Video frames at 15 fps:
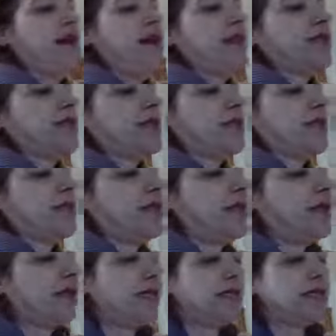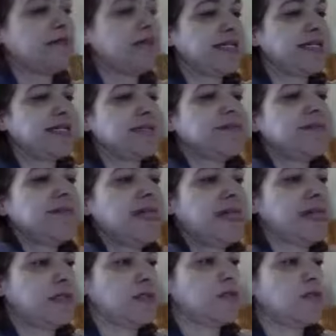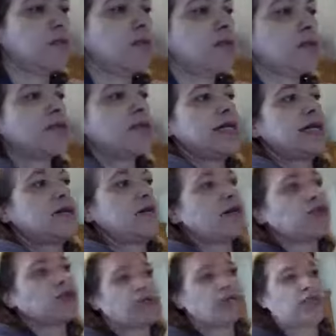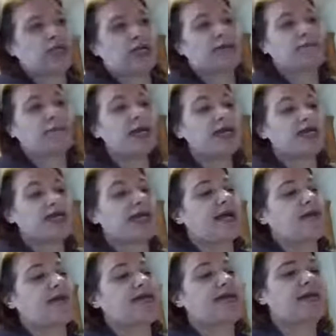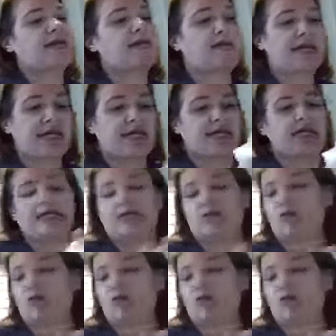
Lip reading: that is my tomatoes are now all crushed up. Now in my pan,